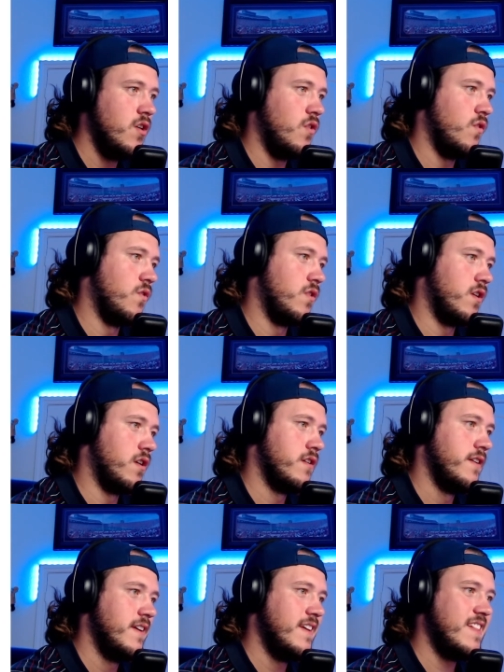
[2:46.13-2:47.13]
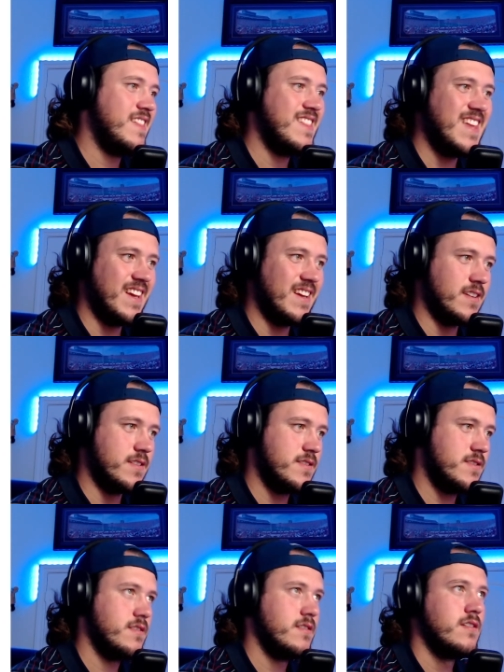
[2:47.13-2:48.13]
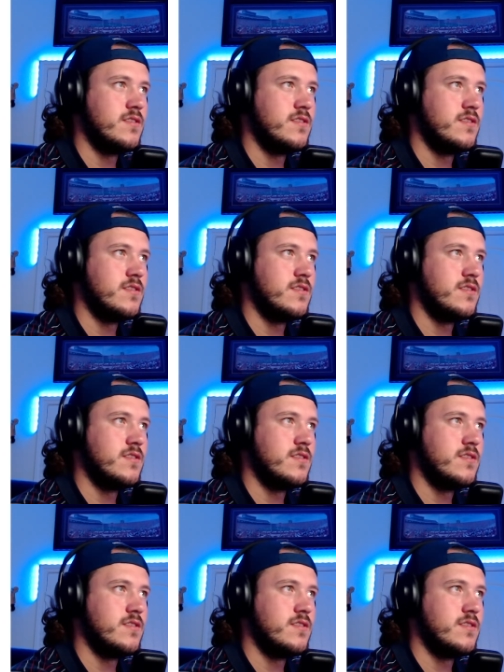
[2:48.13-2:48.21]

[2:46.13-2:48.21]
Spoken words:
or things.